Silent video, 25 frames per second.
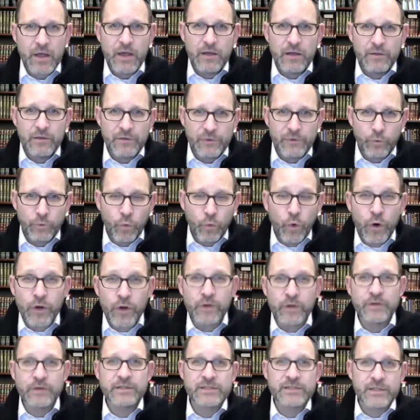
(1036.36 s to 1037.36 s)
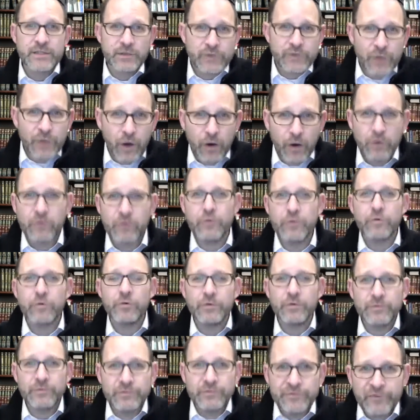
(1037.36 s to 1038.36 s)
the words
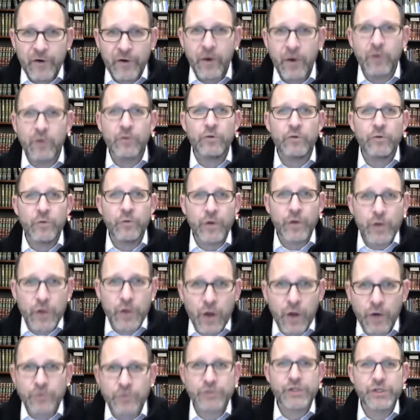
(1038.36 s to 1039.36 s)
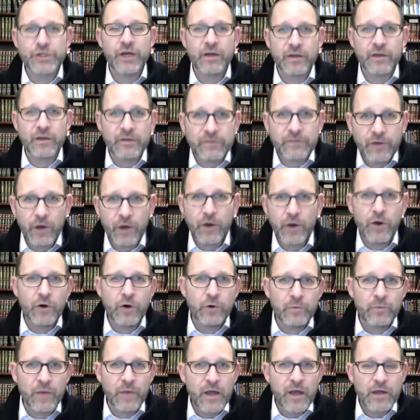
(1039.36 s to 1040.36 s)
tohu, vohu, choshech,
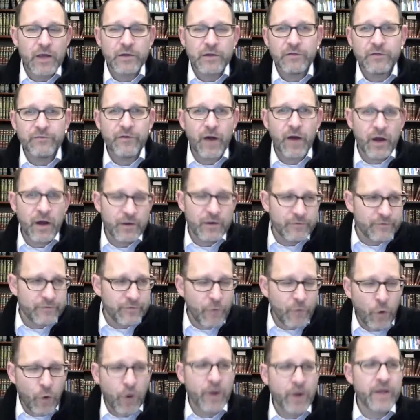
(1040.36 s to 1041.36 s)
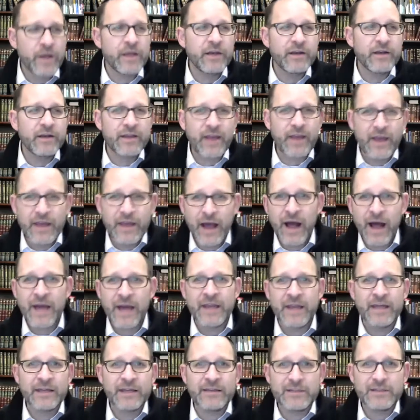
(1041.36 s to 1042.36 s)
tahom, void,
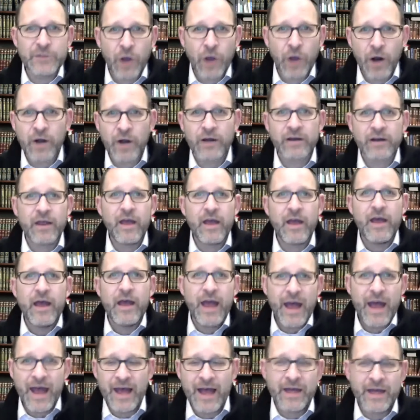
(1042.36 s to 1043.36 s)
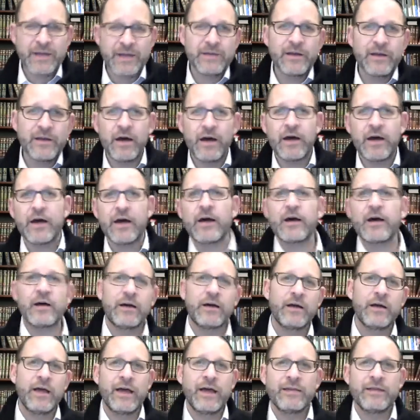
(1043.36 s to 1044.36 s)
chaotic, dark, and
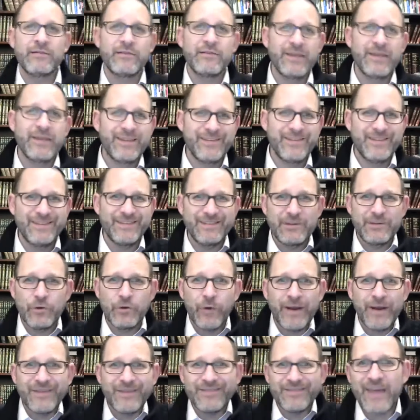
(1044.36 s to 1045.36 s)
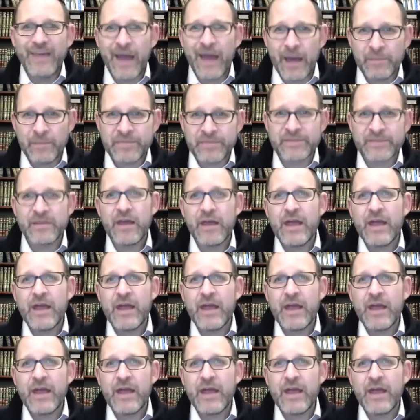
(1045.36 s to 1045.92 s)
in the great depths,